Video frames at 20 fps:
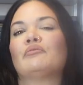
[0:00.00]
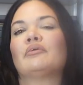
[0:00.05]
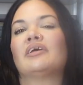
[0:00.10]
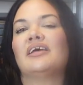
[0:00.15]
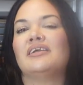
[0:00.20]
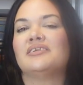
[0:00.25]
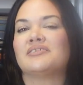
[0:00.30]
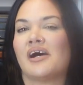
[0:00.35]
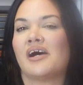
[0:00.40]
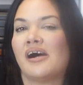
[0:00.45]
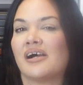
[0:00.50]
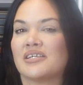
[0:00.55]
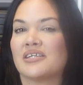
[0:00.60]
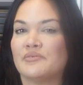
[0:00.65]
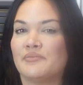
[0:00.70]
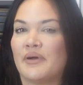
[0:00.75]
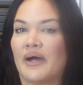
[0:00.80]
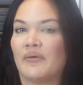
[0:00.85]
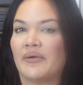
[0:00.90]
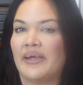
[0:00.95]
really talked
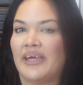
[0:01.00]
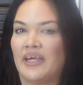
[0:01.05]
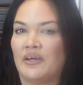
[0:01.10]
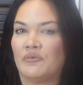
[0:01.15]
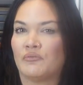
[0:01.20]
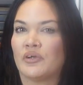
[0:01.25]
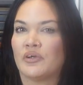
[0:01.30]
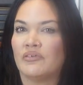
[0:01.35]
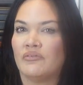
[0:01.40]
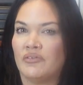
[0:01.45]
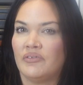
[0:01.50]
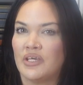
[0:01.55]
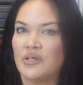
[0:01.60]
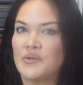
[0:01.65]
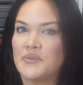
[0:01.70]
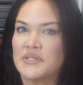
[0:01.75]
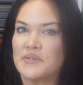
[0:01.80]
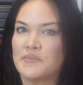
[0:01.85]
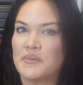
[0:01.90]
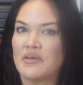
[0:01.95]
about in
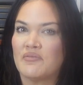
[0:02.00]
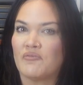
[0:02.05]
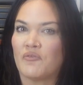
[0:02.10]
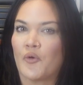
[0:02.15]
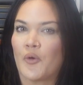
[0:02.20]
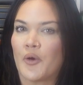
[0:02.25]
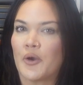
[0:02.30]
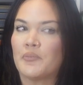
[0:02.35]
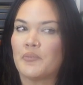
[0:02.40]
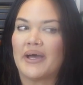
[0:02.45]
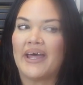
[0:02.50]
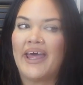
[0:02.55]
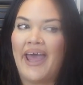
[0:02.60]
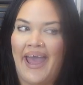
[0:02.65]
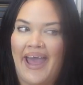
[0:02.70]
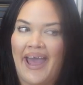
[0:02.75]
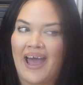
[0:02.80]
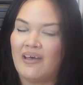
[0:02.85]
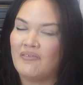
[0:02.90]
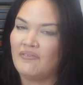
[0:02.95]
reviews before, but
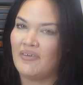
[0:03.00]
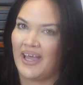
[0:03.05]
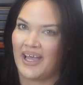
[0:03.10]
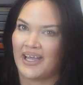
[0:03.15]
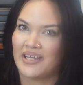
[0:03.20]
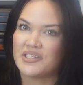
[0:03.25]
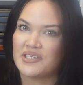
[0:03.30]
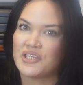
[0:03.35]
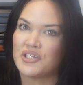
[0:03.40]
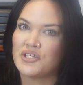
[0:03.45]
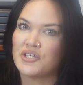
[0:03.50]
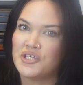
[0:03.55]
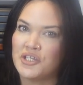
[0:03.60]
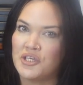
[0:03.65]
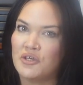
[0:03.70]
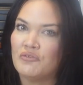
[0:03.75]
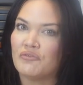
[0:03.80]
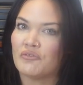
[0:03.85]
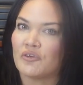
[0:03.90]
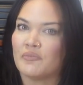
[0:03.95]
have had to
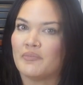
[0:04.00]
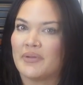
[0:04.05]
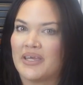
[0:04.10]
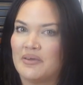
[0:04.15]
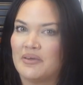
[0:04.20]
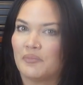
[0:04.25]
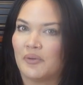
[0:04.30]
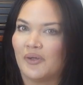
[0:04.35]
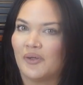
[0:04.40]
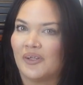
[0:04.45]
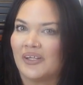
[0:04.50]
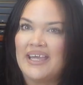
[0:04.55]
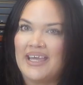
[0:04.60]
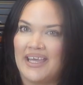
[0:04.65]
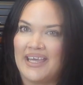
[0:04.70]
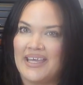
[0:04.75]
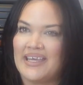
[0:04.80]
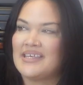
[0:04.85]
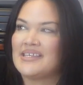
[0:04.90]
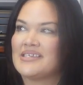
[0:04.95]
do for people,
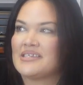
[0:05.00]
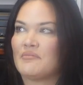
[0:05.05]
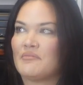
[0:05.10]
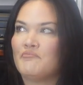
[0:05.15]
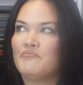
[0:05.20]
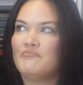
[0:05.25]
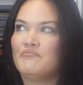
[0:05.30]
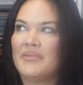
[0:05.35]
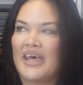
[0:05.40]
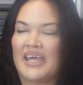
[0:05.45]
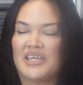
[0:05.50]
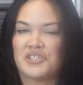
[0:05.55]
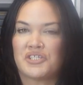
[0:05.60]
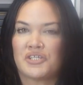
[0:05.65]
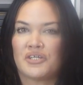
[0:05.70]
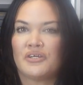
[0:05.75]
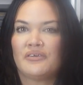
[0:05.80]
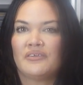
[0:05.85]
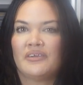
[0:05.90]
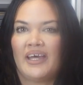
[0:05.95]
is
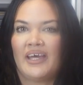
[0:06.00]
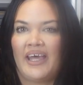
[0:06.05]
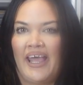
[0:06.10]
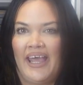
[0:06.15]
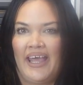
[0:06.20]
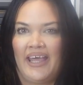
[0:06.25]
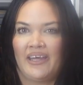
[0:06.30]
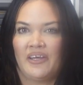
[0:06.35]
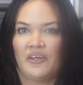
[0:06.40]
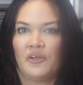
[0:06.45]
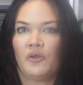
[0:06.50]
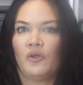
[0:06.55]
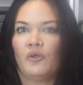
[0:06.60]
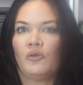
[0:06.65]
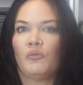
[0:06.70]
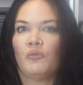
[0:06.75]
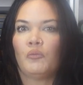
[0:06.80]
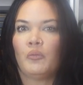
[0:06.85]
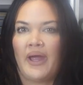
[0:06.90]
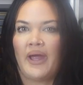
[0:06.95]
measure the
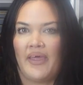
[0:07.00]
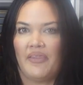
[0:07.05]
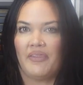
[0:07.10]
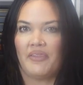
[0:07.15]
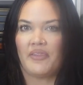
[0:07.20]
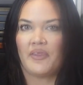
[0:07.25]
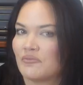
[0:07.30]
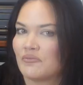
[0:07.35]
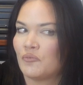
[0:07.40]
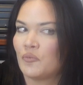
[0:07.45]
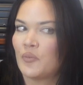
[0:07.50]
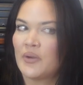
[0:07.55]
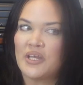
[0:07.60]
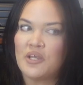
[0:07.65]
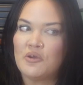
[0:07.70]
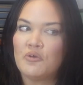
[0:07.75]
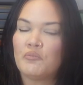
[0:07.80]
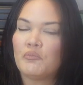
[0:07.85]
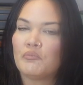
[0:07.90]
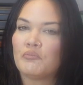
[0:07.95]
handle width. When
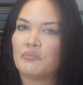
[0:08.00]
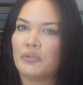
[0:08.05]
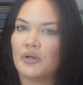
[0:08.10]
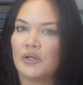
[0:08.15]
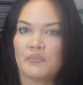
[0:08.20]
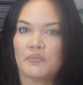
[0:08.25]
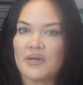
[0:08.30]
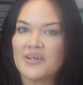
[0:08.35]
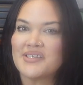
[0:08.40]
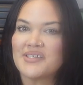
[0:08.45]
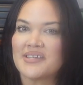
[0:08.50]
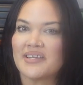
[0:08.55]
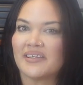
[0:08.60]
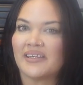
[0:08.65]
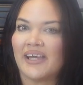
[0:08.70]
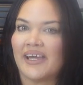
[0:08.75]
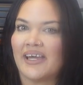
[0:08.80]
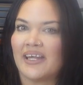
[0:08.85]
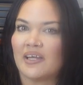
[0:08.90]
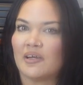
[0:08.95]
you put a personal
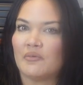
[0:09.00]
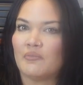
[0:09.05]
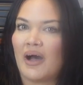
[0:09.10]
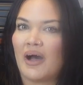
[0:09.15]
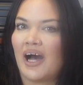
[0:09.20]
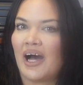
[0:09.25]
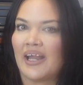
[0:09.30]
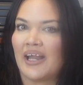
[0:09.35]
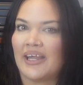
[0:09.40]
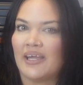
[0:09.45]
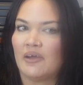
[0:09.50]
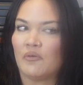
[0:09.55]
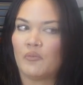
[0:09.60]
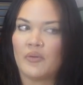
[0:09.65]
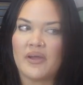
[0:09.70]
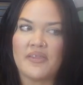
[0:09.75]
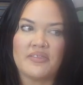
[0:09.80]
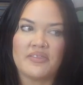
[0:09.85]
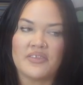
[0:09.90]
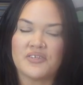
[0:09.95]
item on it
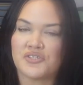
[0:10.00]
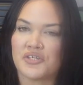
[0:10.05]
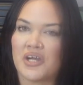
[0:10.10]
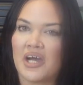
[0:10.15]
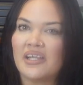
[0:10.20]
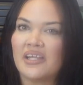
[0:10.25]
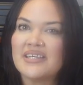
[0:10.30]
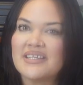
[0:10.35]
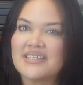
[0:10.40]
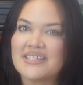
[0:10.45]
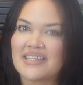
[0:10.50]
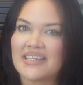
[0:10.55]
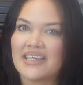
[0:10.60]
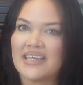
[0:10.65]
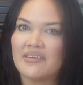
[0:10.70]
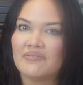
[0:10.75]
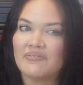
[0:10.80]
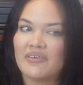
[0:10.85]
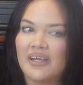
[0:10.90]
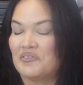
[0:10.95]
with the trolley
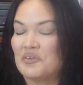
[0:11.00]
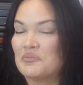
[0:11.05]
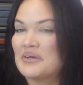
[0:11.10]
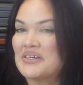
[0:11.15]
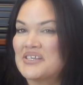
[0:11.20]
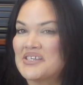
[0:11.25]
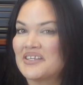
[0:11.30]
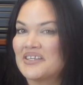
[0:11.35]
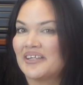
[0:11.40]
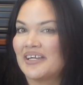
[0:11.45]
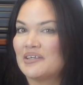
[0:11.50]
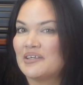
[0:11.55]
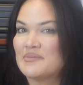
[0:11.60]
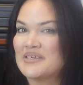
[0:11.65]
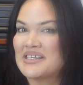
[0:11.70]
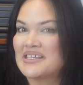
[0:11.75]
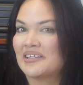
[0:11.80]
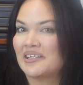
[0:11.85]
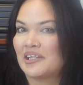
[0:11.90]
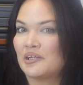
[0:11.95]
sleeve, the personal item
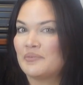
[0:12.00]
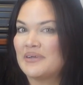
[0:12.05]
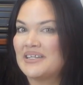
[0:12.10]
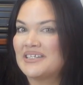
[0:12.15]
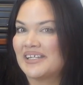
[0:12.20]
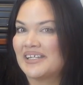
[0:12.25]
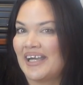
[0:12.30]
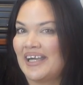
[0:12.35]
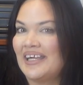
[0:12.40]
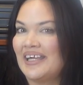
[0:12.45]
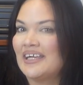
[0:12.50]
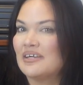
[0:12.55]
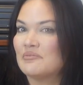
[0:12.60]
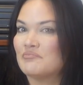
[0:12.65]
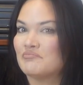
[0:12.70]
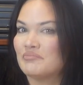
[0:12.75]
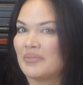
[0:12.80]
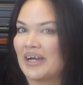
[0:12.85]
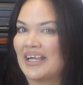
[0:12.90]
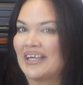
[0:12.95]
is a little bit tight, it
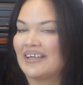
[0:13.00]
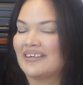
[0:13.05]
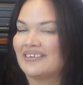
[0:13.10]
might